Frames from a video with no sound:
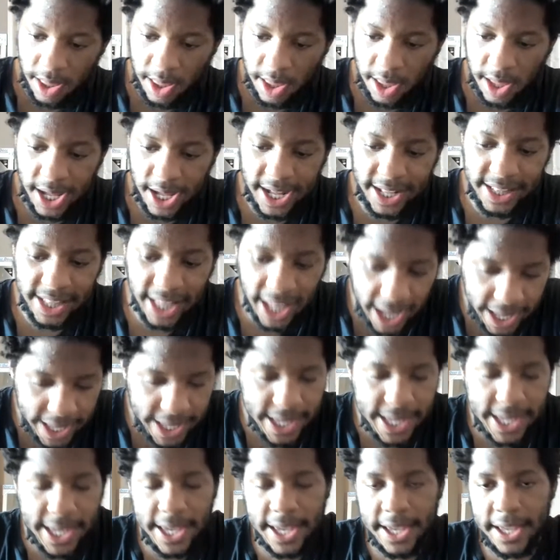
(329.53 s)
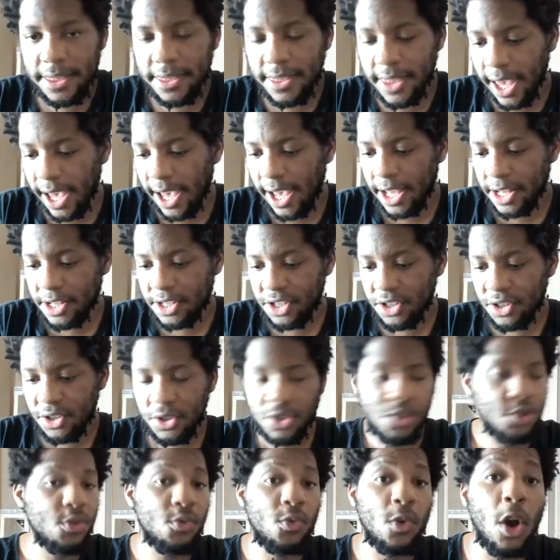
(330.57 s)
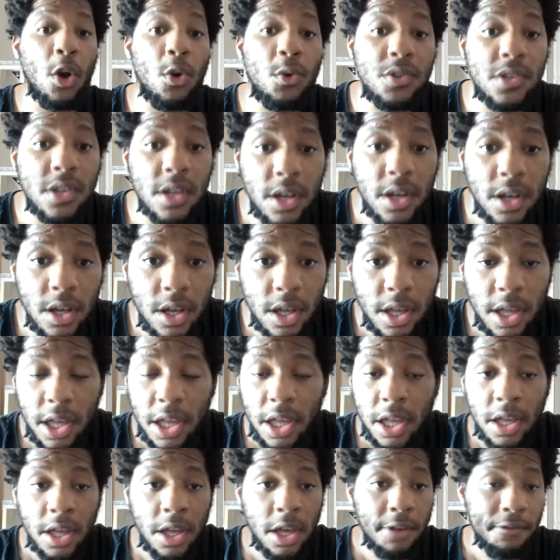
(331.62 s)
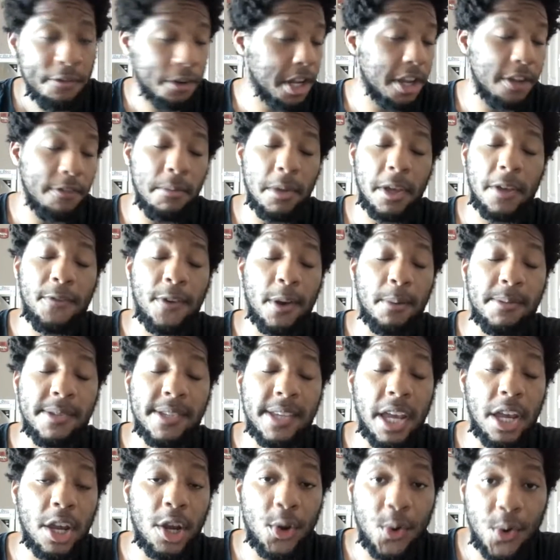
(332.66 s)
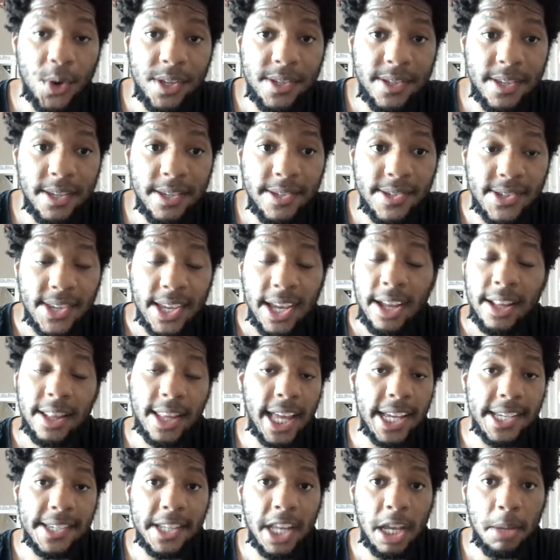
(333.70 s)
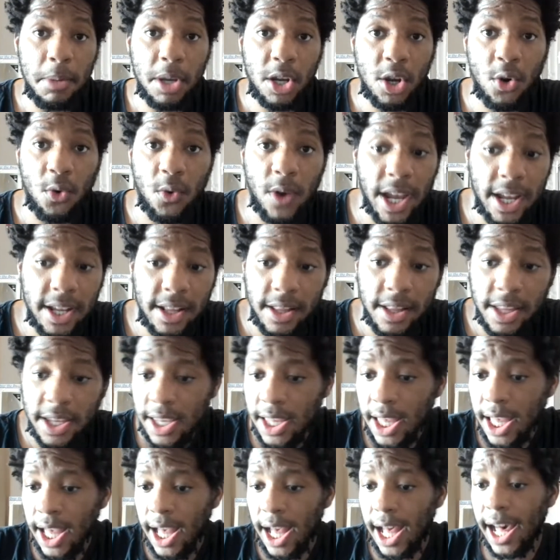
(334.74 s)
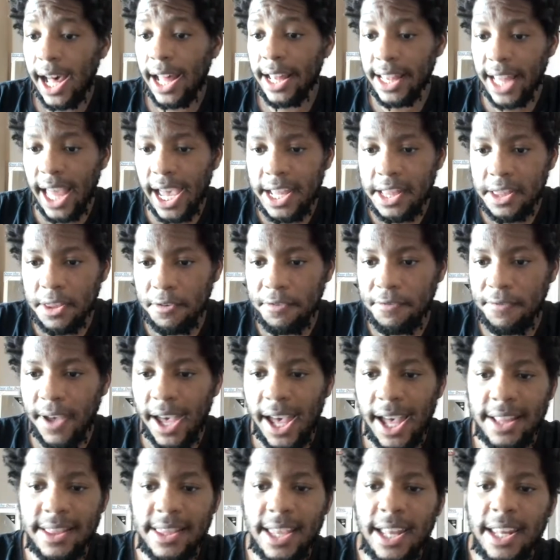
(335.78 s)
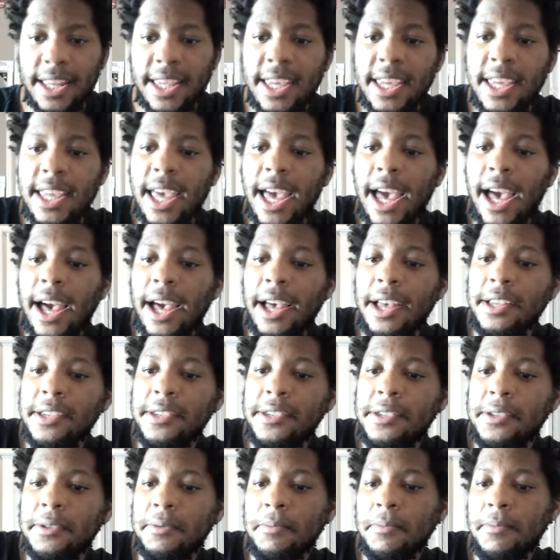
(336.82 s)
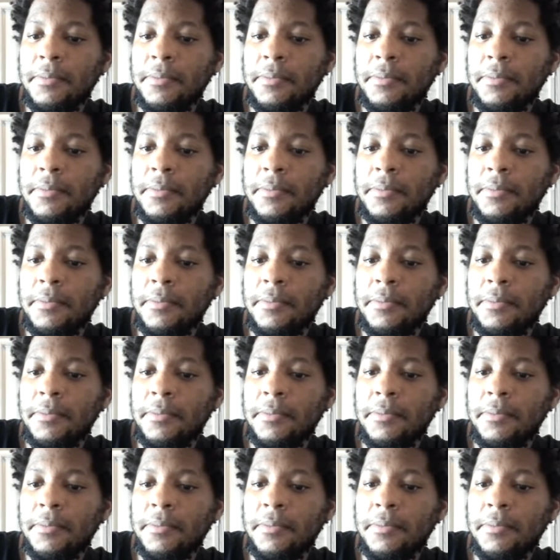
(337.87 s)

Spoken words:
I like that Rosa, forgive me if I'm saying Chris's last name incorrectly. I like the fact that he has